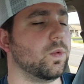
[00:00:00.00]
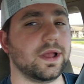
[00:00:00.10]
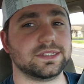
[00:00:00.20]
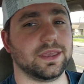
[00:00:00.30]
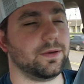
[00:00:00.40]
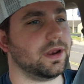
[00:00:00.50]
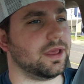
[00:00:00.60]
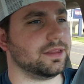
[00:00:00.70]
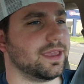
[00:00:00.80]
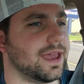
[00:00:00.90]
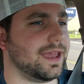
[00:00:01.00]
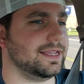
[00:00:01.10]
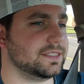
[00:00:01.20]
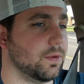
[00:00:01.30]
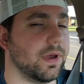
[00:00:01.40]
What's going on,
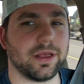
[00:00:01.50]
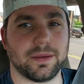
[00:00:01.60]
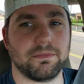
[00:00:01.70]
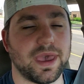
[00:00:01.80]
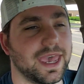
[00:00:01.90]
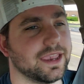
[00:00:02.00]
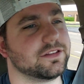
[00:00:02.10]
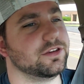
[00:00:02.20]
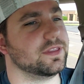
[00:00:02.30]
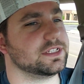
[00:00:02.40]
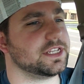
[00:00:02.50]
guys? Welcome back to the